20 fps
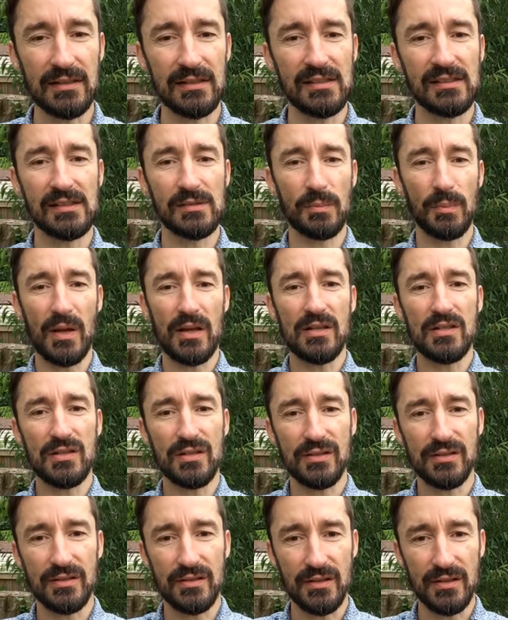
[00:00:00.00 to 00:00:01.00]
and
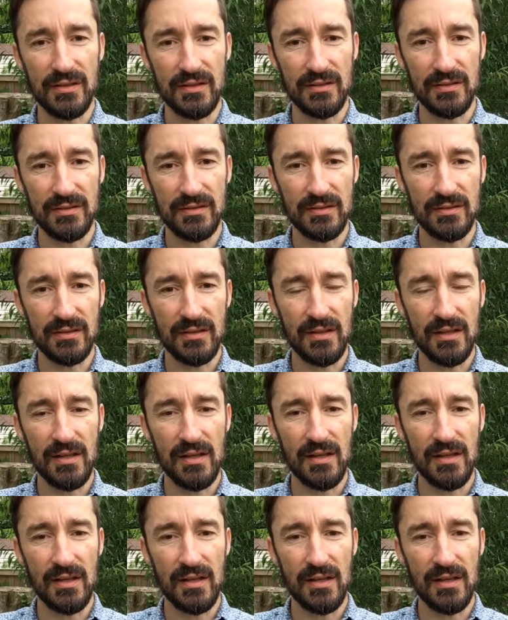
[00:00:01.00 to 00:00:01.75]
spaciousness